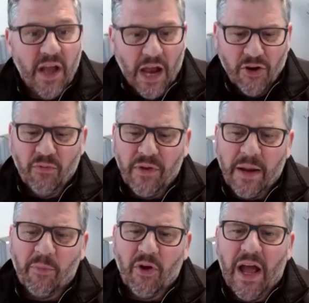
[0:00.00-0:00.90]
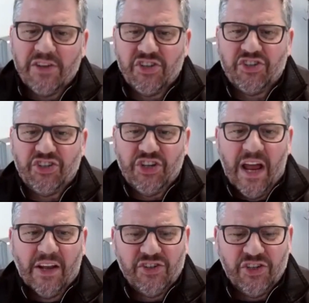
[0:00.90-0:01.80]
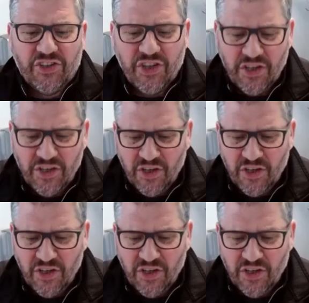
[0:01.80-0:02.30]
I know Flamborough has its challenges.